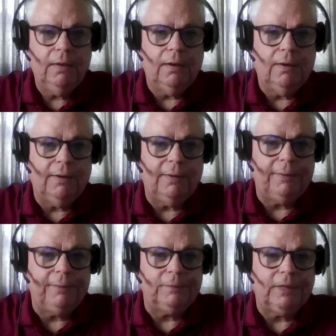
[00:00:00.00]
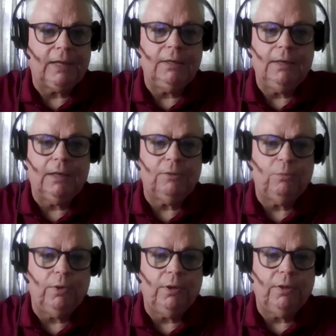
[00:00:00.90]
Got connected
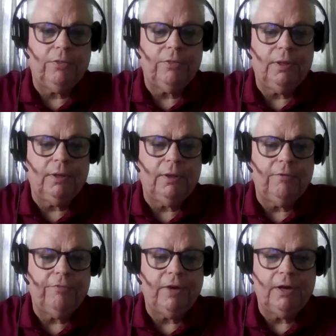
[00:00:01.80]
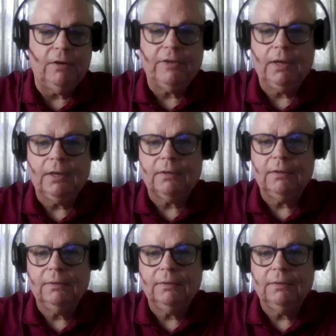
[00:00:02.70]
with Fire Tech.